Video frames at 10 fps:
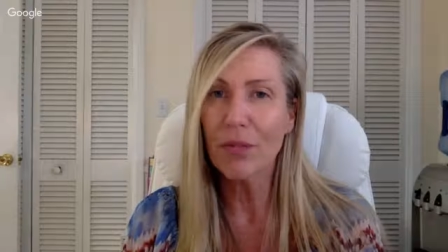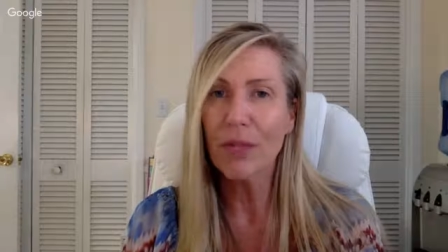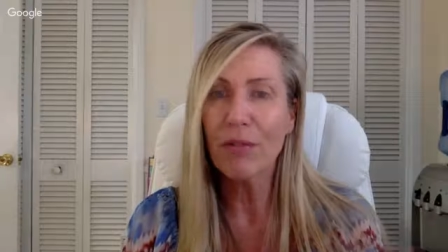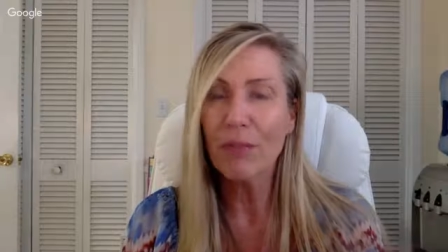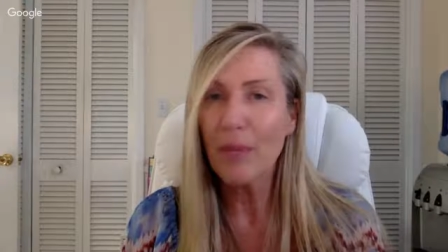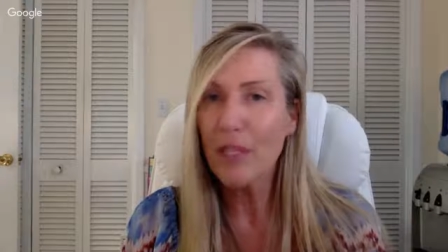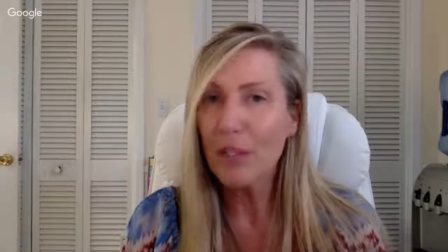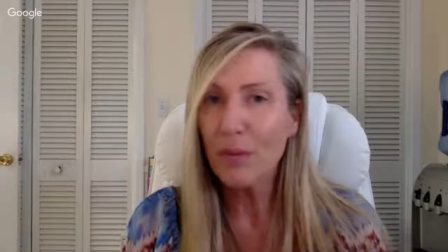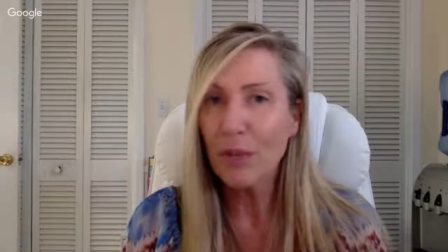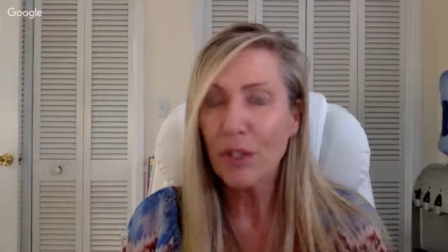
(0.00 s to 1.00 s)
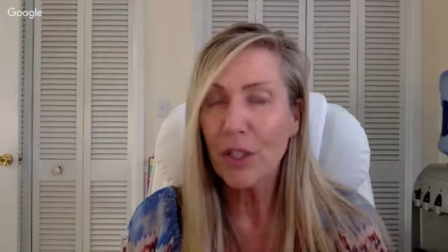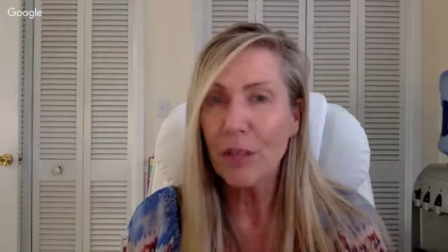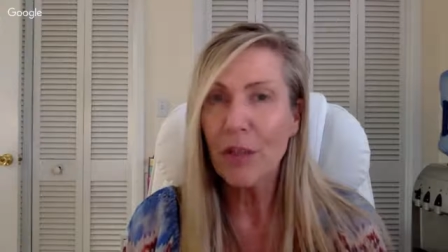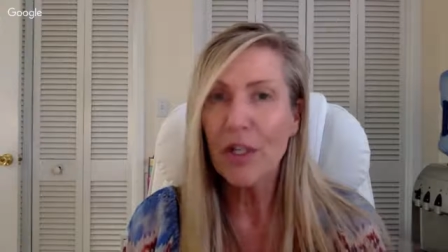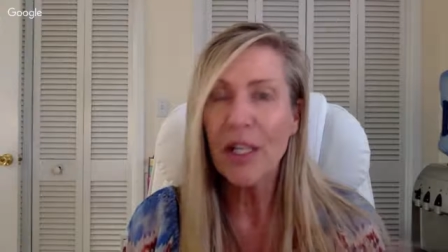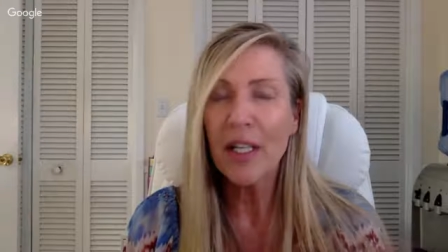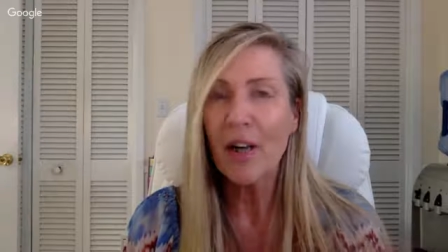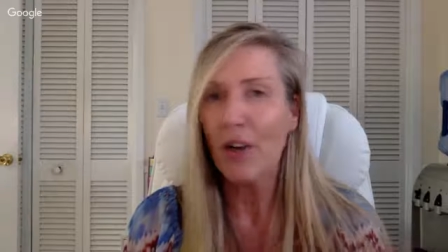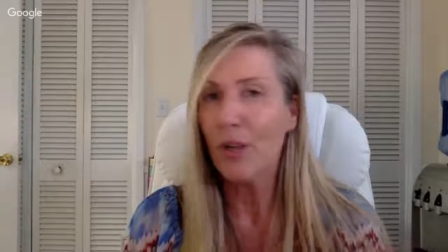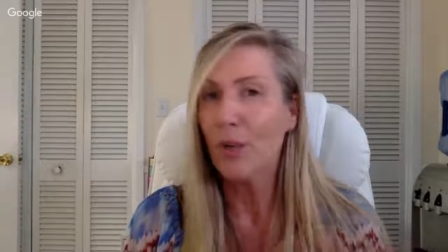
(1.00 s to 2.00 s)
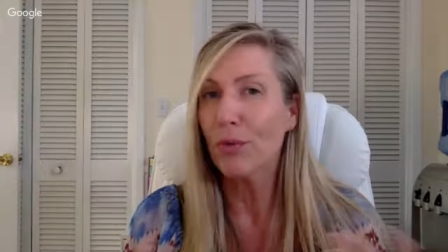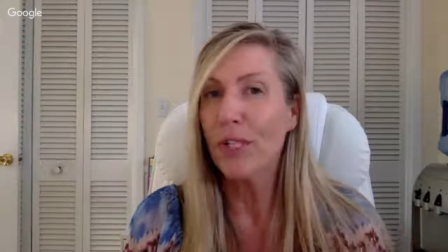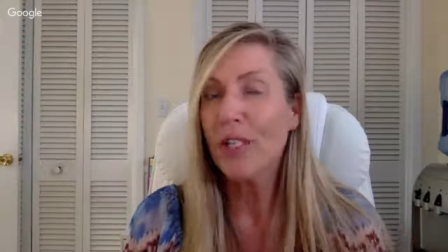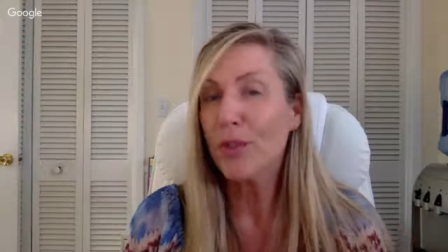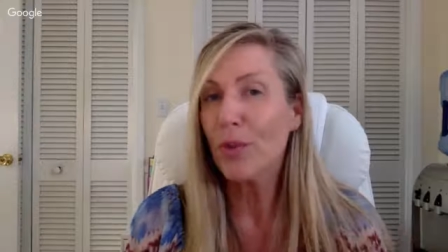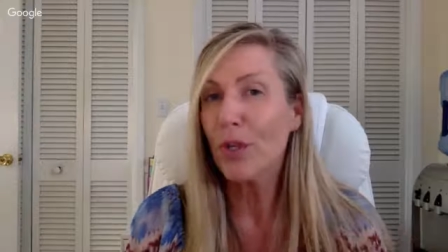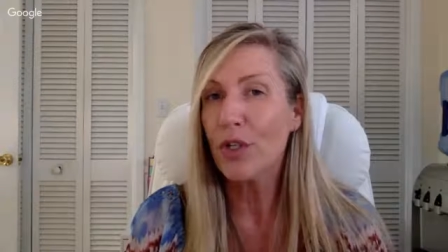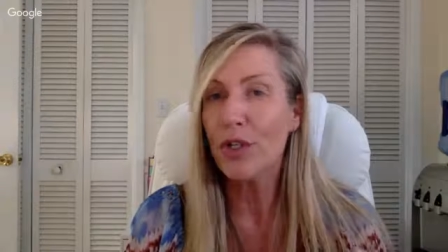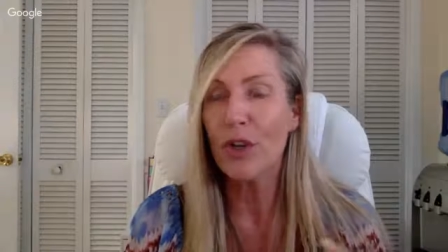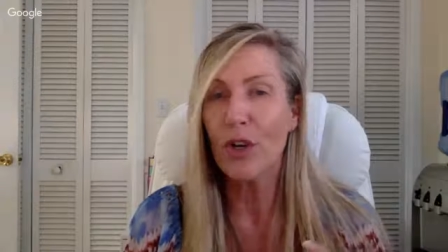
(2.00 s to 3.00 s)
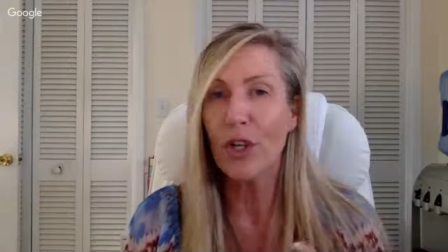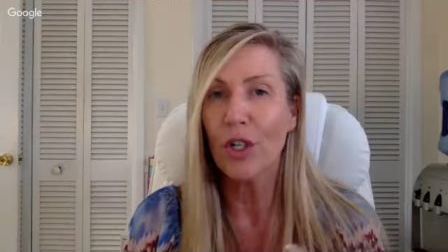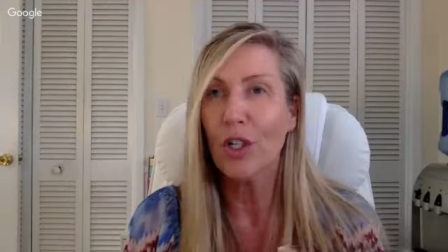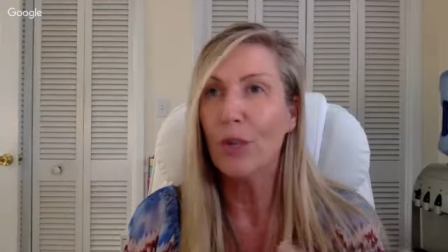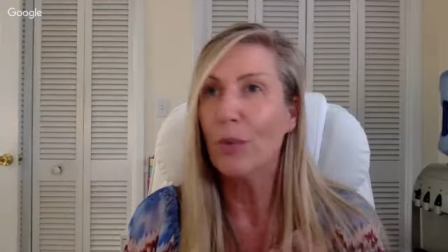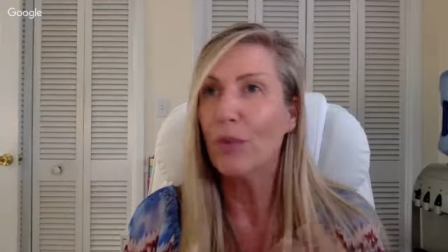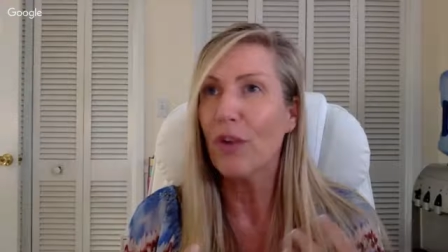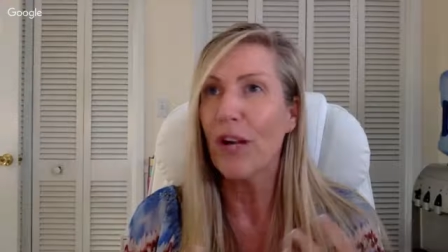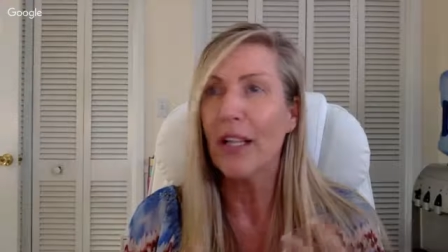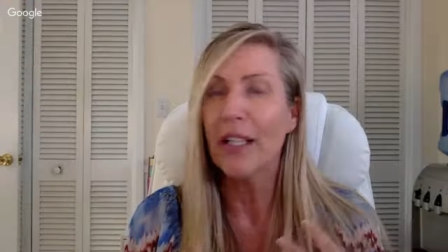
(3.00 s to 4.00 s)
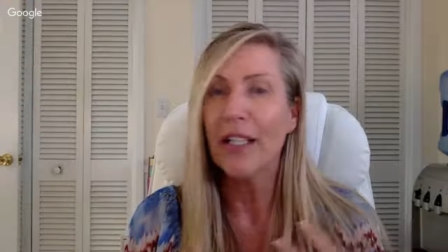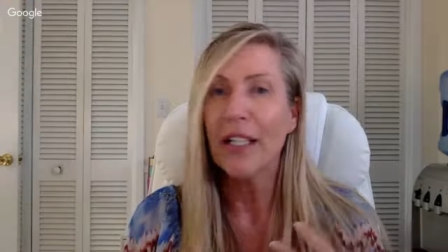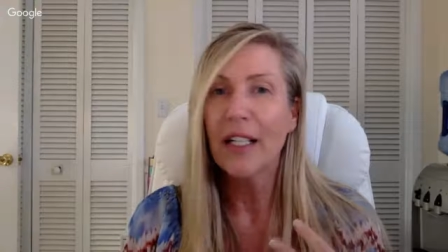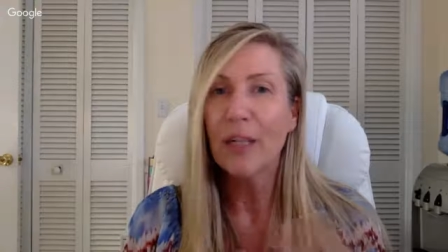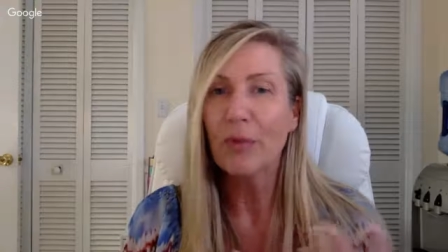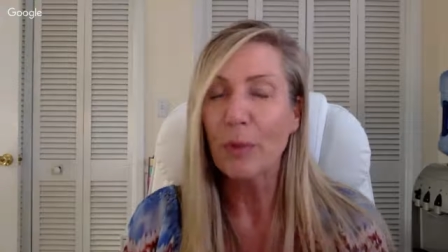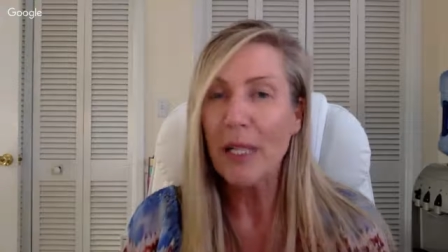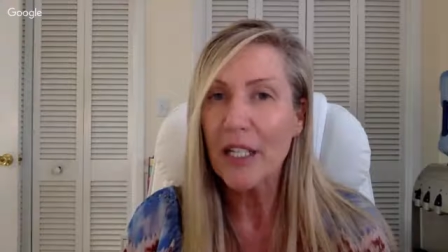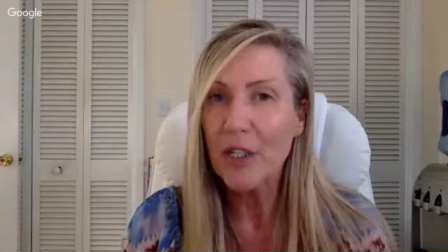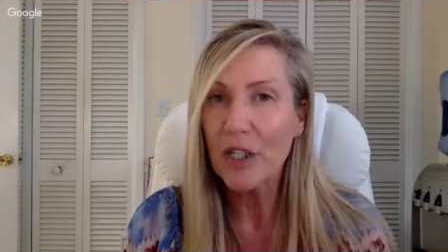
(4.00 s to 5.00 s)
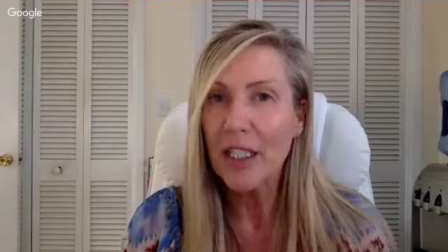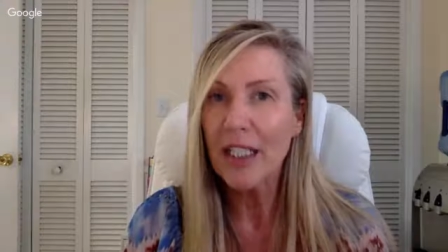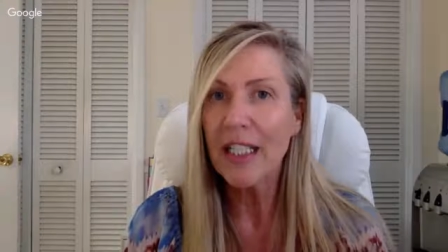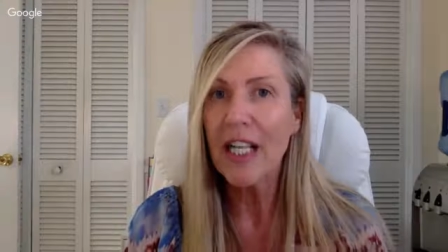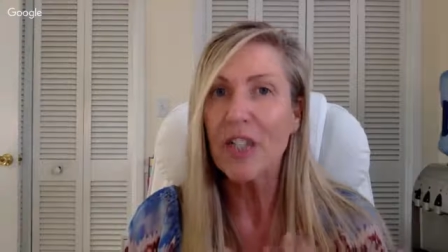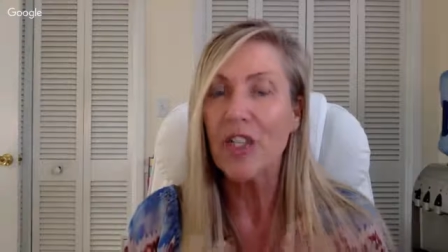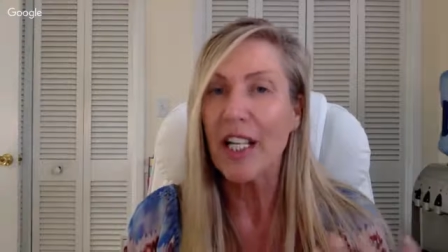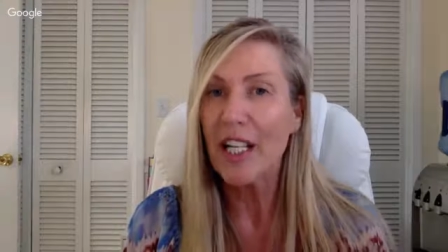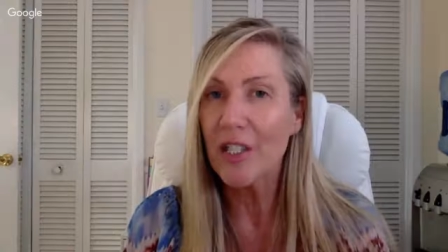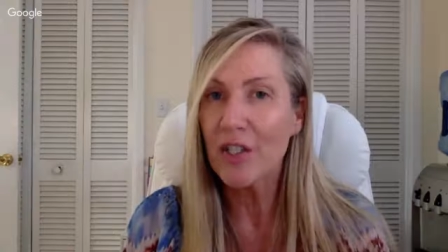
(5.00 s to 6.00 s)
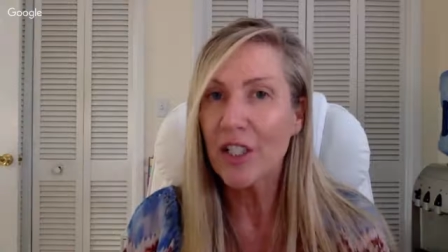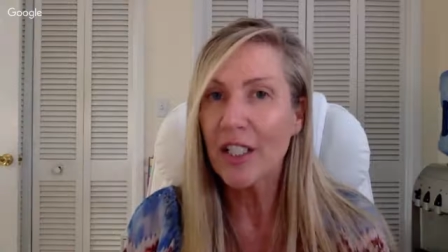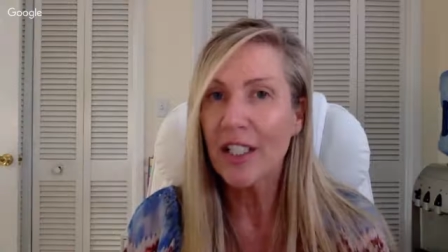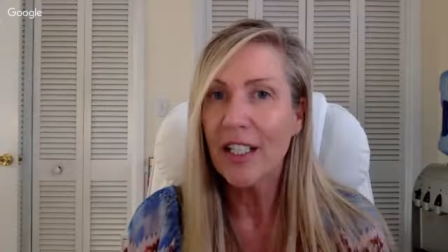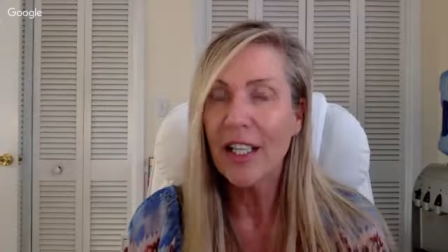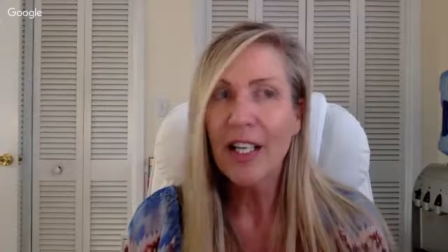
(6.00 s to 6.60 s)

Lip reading: good information for the community? Are you a resource? Are you providing information, education?